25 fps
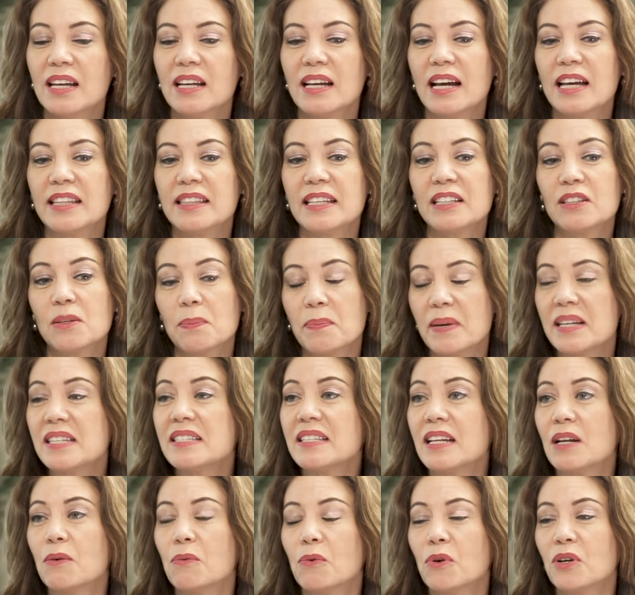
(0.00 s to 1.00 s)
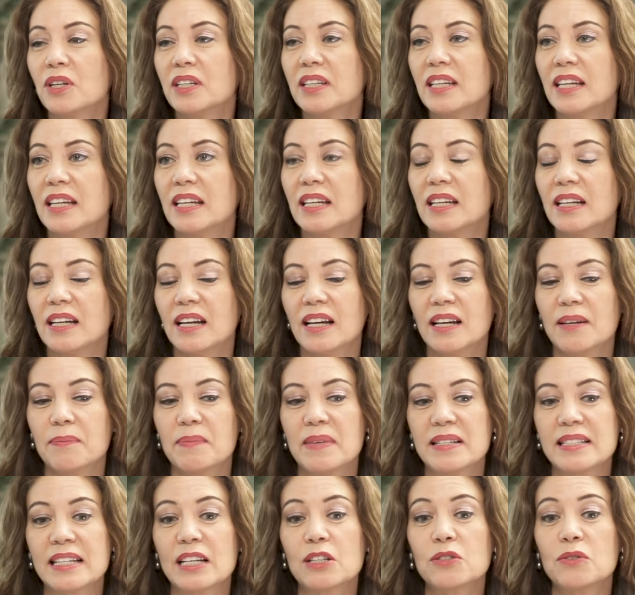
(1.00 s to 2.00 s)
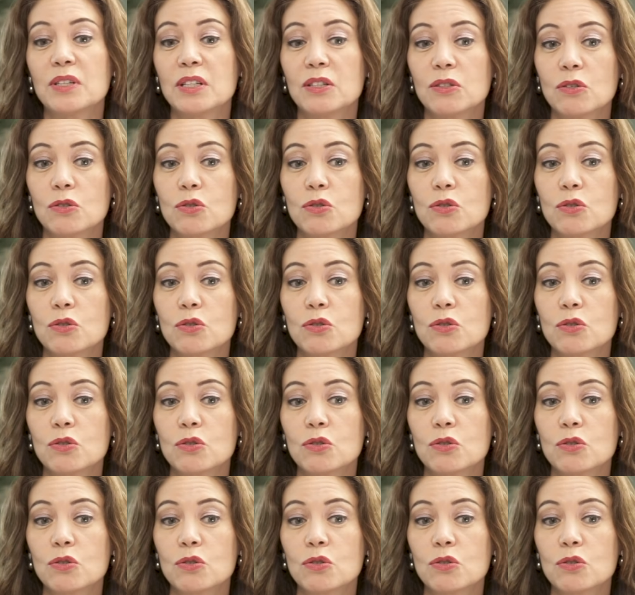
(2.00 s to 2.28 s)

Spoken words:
I think the best networking is actually